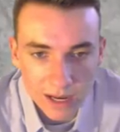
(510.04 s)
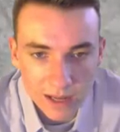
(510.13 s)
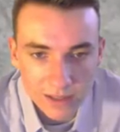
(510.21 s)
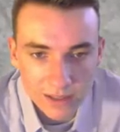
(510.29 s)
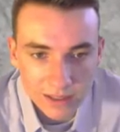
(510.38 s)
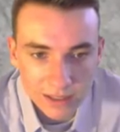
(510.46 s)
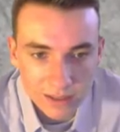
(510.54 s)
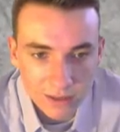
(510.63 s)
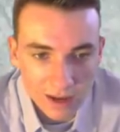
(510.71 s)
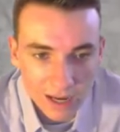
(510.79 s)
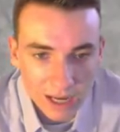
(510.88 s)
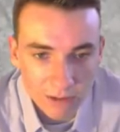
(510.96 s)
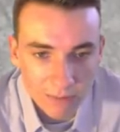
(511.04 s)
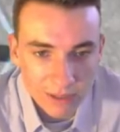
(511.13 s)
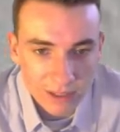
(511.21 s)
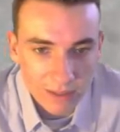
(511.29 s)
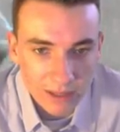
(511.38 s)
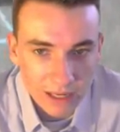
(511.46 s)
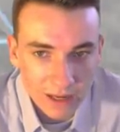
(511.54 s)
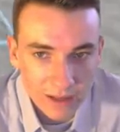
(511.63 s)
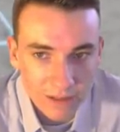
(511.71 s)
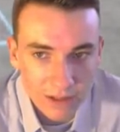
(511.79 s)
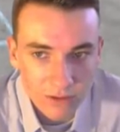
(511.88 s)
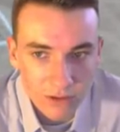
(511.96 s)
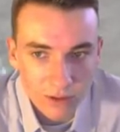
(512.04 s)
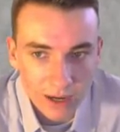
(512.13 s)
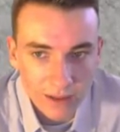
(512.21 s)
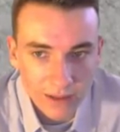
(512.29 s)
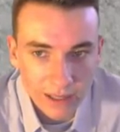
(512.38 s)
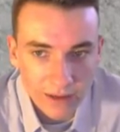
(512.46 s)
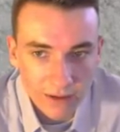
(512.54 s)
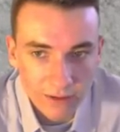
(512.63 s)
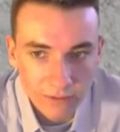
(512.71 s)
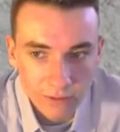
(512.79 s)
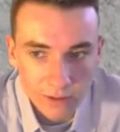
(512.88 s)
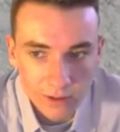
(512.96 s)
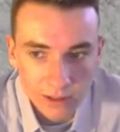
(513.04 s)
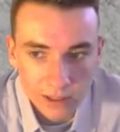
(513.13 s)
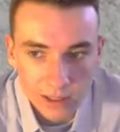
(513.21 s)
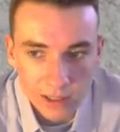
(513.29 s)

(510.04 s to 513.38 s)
pads, and this again will be something that I'll have to do trial and error for.